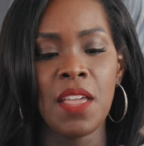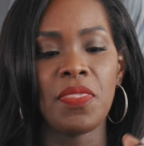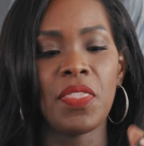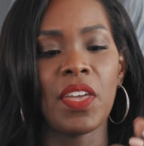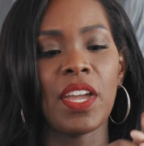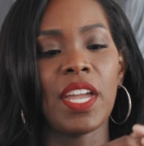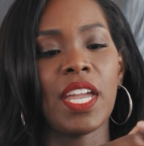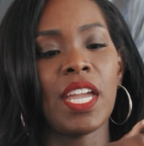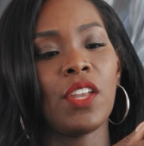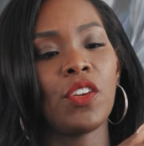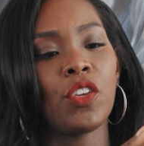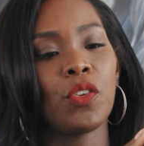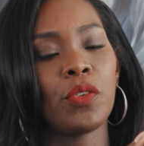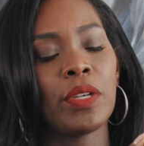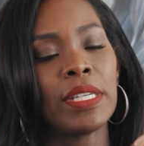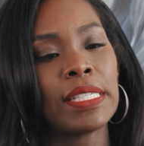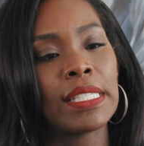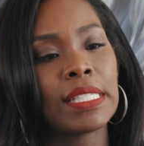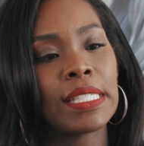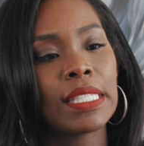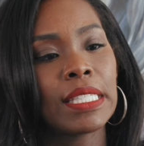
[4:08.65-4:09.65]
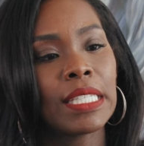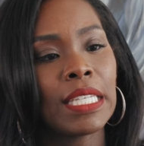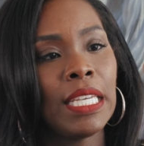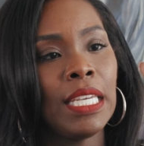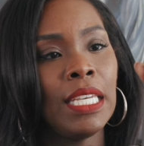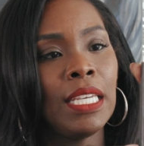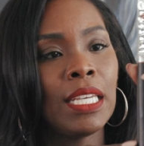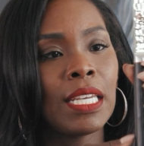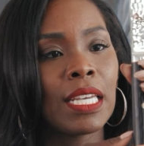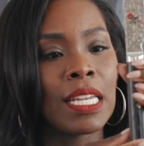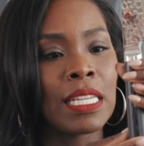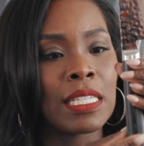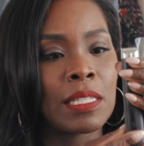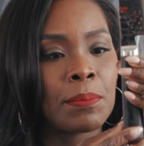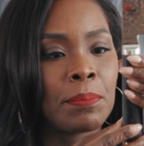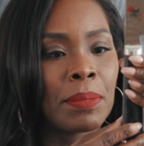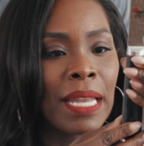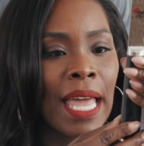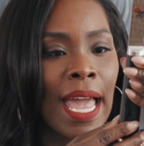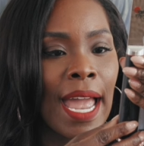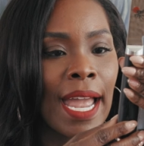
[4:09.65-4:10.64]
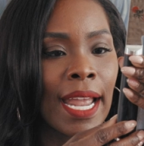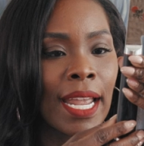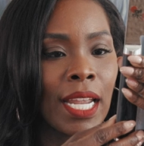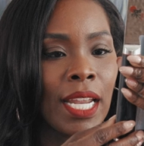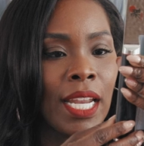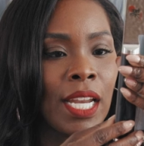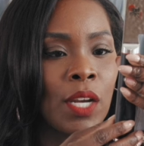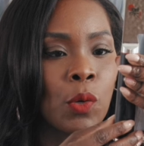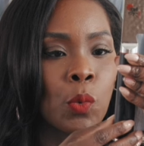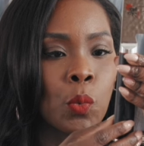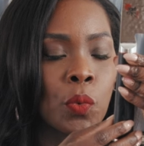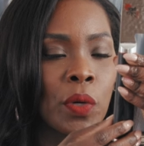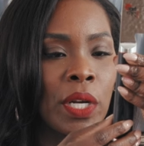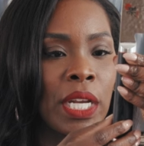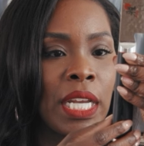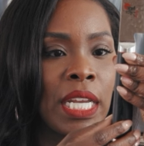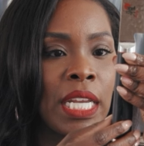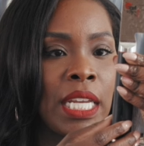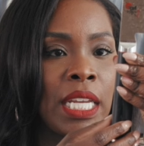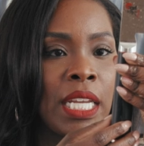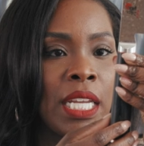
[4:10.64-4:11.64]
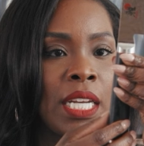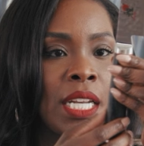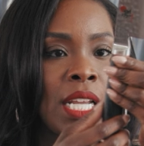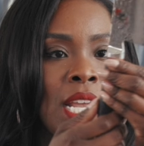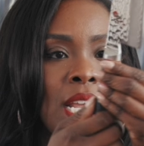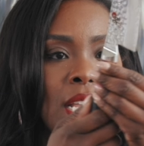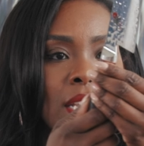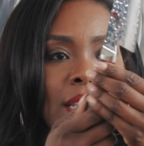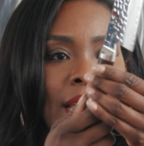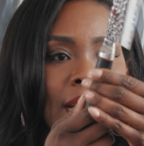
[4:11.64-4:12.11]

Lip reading: The handle is sleek. It's black and red,